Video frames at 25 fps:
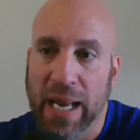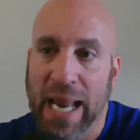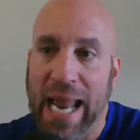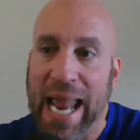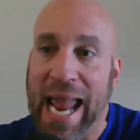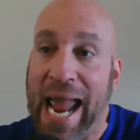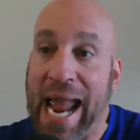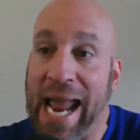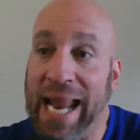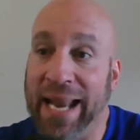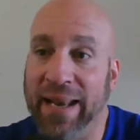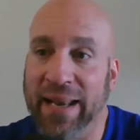
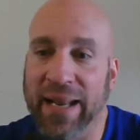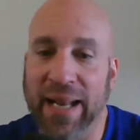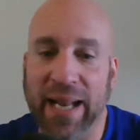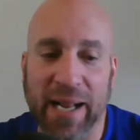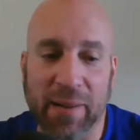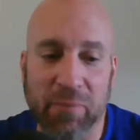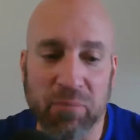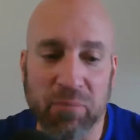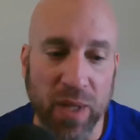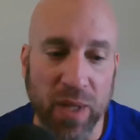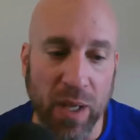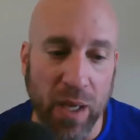And
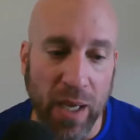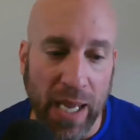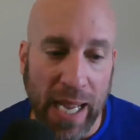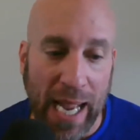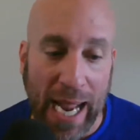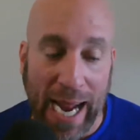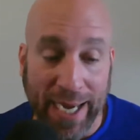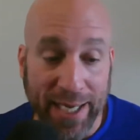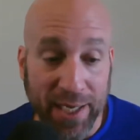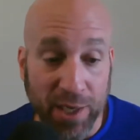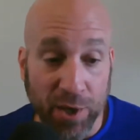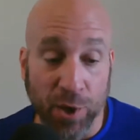
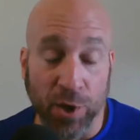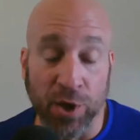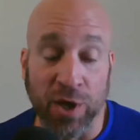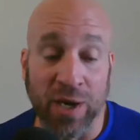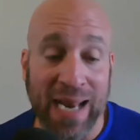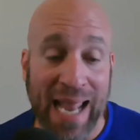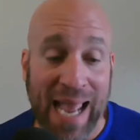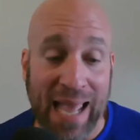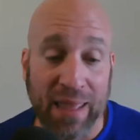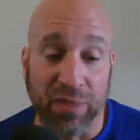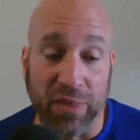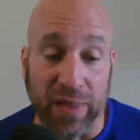how do you hurt an
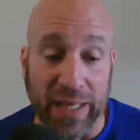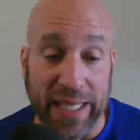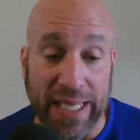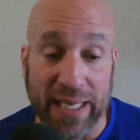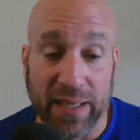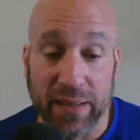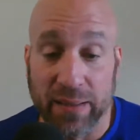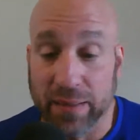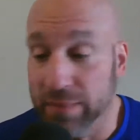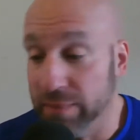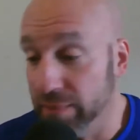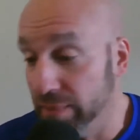athlete,
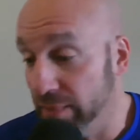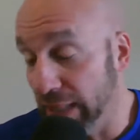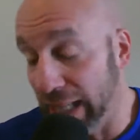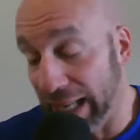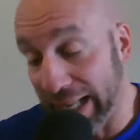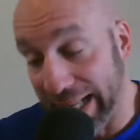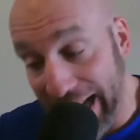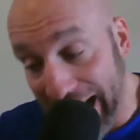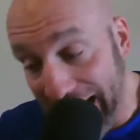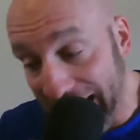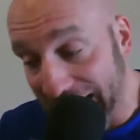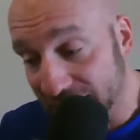I
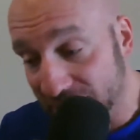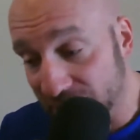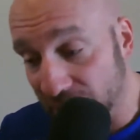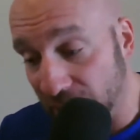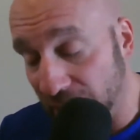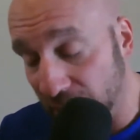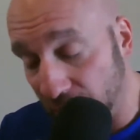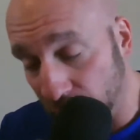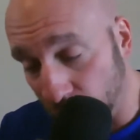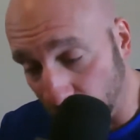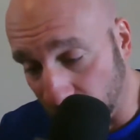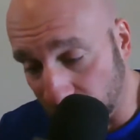guess, in
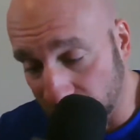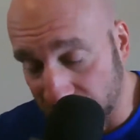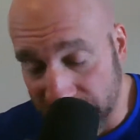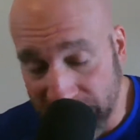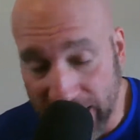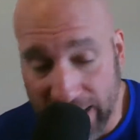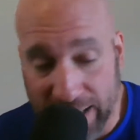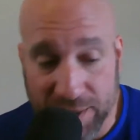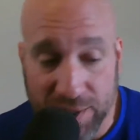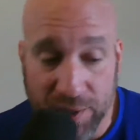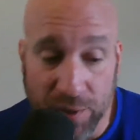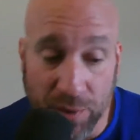an
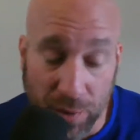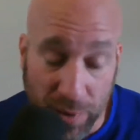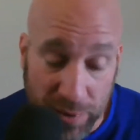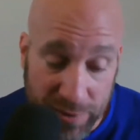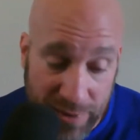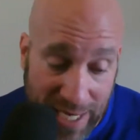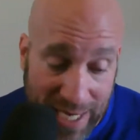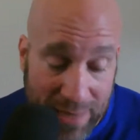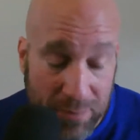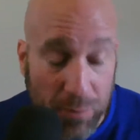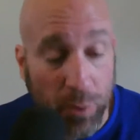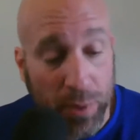organization or a
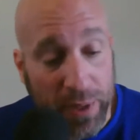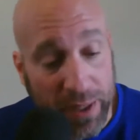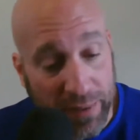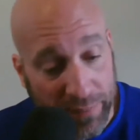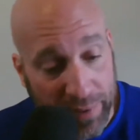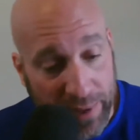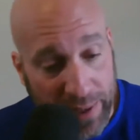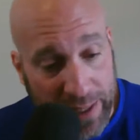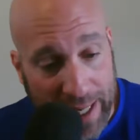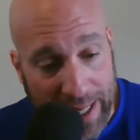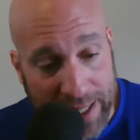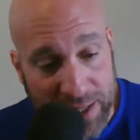team or whatever
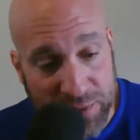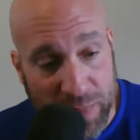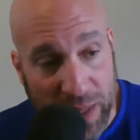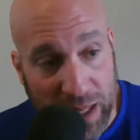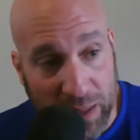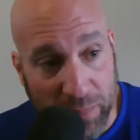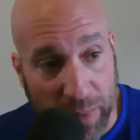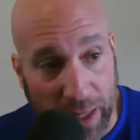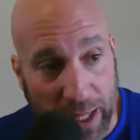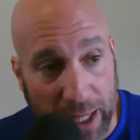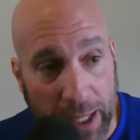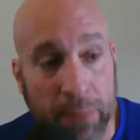the case may
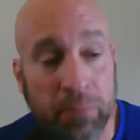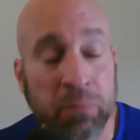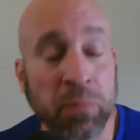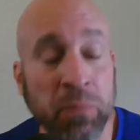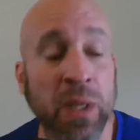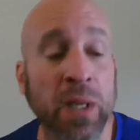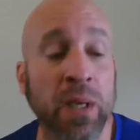be,